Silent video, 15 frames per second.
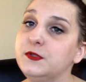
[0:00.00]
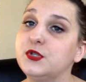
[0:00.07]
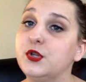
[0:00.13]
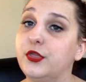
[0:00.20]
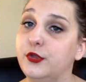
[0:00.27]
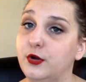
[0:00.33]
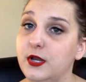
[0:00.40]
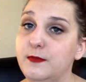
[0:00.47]
or
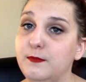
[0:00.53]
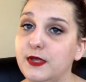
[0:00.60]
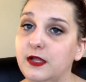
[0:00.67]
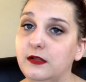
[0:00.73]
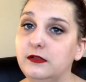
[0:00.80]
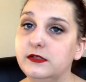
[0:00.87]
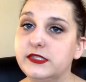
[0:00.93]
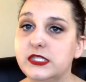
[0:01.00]
30
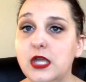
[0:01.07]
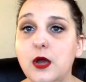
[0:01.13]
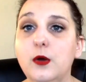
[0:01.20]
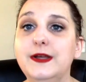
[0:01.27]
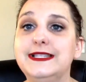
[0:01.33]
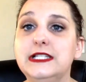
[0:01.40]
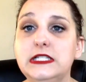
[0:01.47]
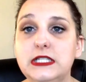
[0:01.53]
ml, so
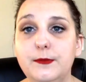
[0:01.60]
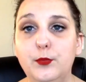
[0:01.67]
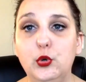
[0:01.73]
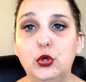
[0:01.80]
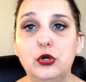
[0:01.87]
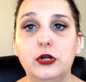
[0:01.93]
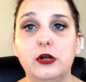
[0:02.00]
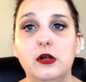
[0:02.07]
it's a
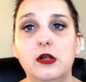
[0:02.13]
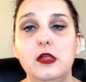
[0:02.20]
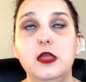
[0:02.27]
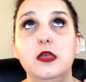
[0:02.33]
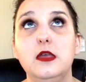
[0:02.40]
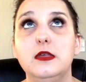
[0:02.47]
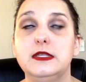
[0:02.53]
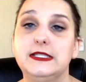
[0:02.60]
typical
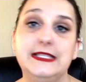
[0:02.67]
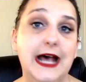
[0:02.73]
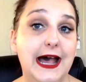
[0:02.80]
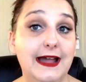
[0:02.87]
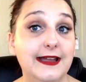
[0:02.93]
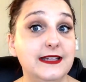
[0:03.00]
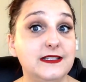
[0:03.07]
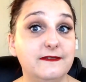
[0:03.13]

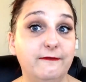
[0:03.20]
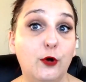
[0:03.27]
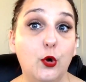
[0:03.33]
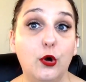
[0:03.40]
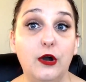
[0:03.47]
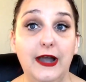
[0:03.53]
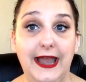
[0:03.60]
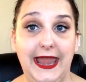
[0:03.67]
size
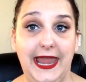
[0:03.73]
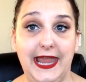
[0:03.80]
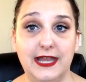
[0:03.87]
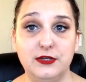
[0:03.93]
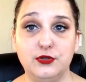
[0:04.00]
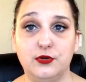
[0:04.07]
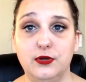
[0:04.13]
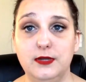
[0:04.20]
for a
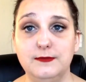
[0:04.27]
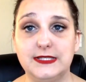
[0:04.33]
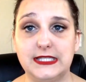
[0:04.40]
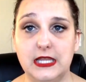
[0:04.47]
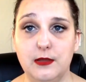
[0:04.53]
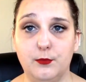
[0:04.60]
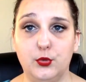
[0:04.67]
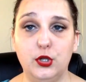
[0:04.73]
hand cream
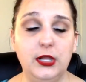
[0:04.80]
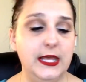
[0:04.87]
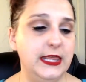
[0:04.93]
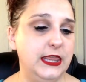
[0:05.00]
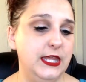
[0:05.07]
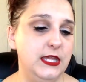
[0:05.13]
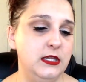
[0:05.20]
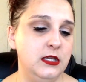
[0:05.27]
sample, I
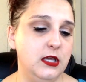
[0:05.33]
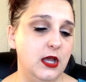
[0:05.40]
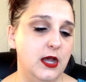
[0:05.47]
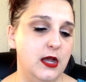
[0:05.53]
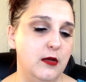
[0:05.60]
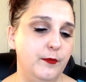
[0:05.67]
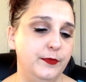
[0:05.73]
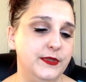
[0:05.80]
think.
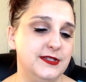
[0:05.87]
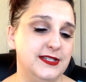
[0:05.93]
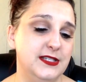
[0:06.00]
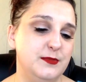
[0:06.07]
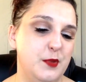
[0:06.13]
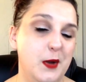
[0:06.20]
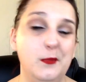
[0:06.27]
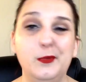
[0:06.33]
This
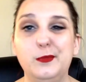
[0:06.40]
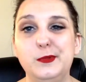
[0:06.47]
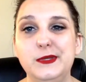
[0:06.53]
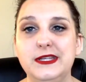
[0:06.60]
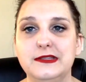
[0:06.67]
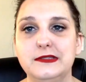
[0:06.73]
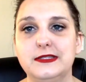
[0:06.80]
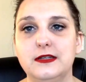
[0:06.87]
is probably
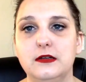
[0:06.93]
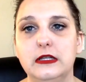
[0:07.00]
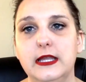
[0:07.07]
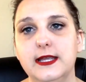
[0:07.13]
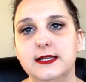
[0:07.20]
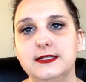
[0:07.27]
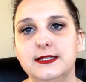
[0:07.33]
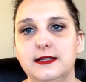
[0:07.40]
considered
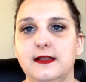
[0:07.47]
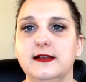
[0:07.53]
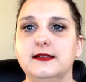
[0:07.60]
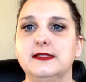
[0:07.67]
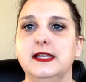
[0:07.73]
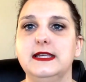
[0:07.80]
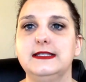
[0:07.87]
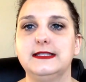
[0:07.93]
a deluxe
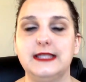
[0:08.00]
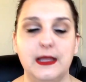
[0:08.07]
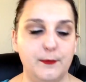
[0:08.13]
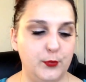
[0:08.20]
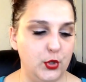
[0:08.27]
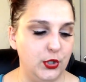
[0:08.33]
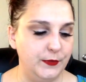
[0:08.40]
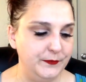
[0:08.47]
size
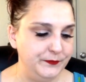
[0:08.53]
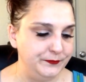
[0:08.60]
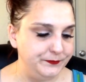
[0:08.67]
sample.